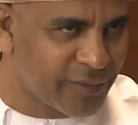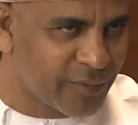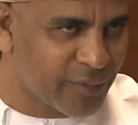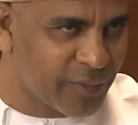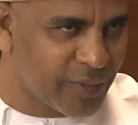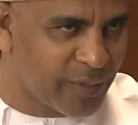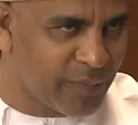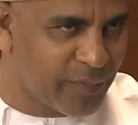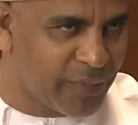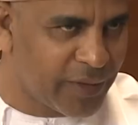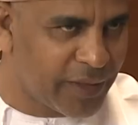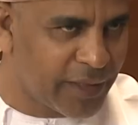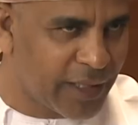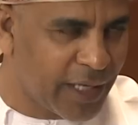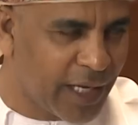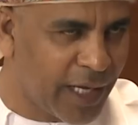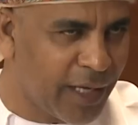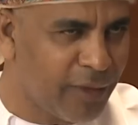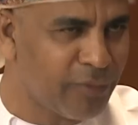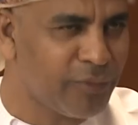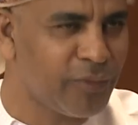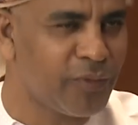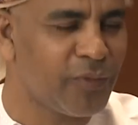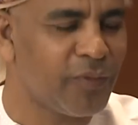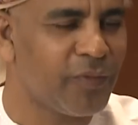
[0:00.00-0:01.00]
will be
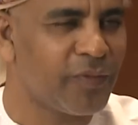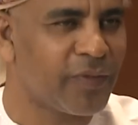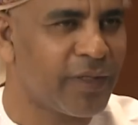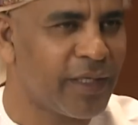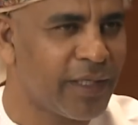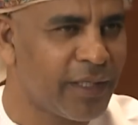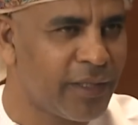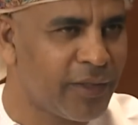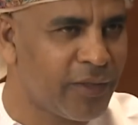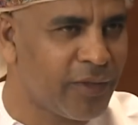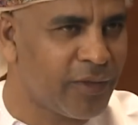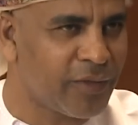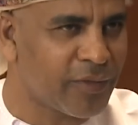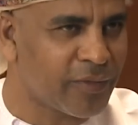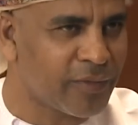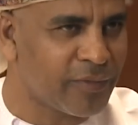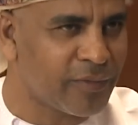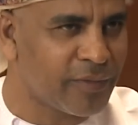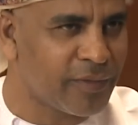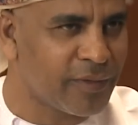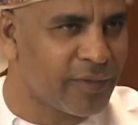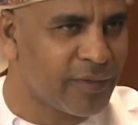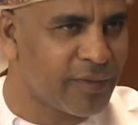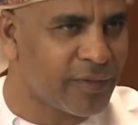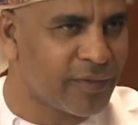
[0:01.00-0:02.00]
how do they know
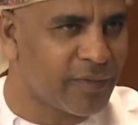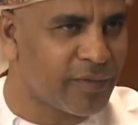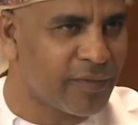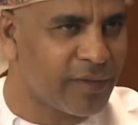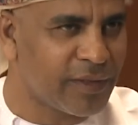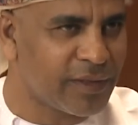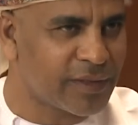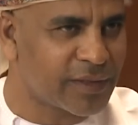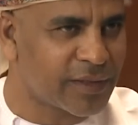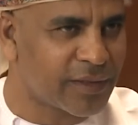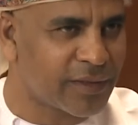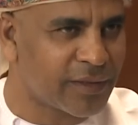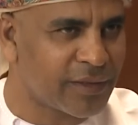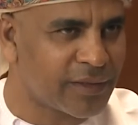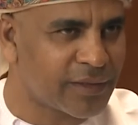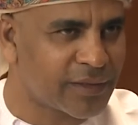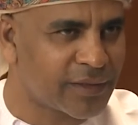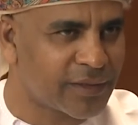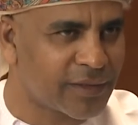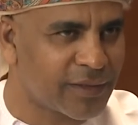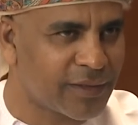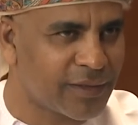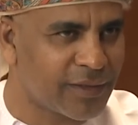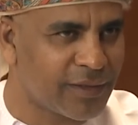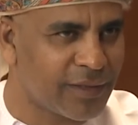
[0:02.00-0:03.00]
this risk
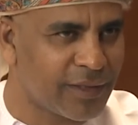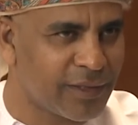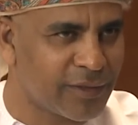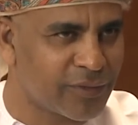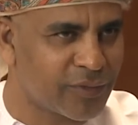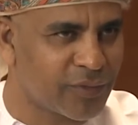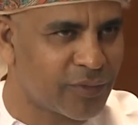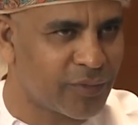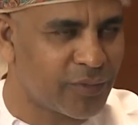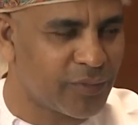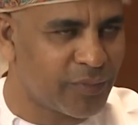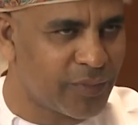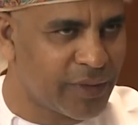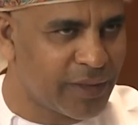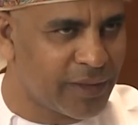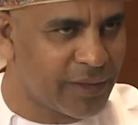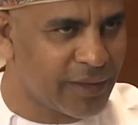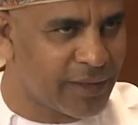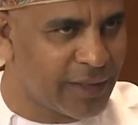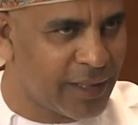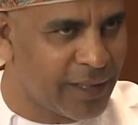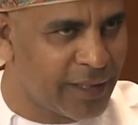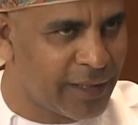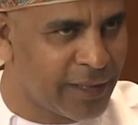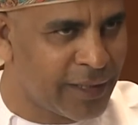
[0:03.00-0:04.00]
needs to be
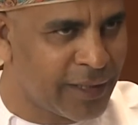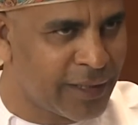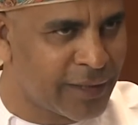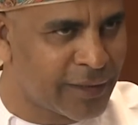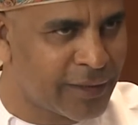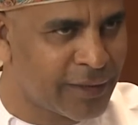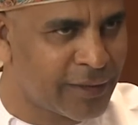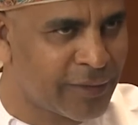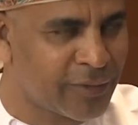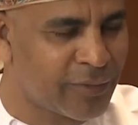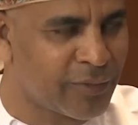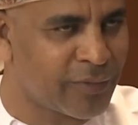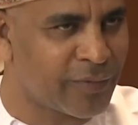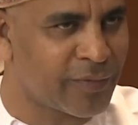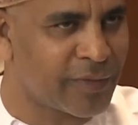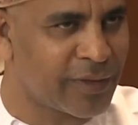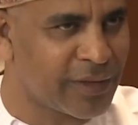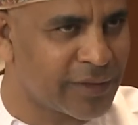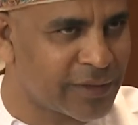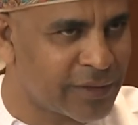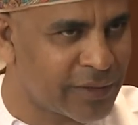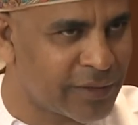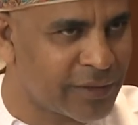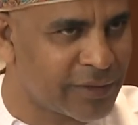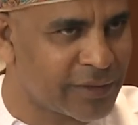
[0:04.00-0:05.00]
delegated or
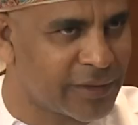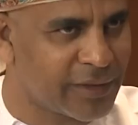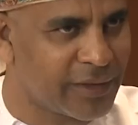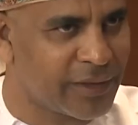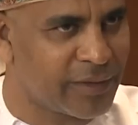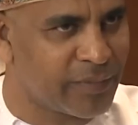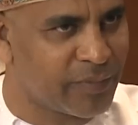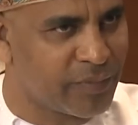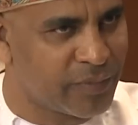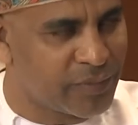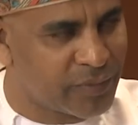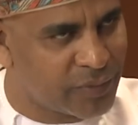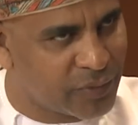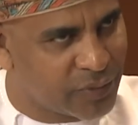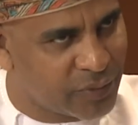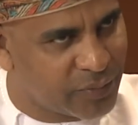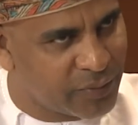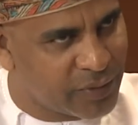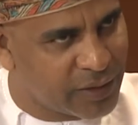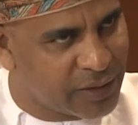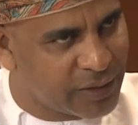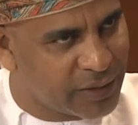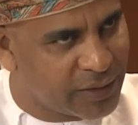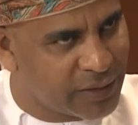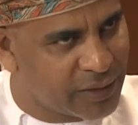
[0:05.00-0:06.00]
this risk needs to
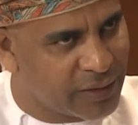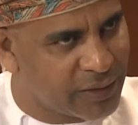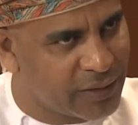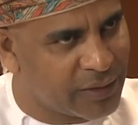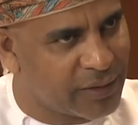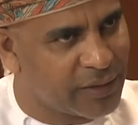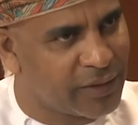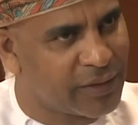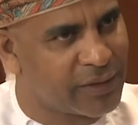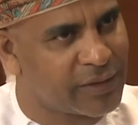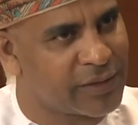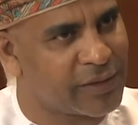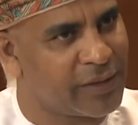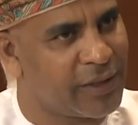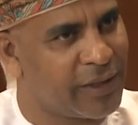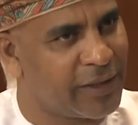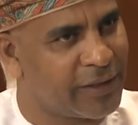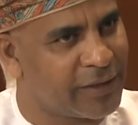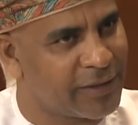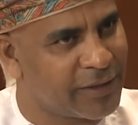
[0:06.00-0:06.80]
be uh, escalated?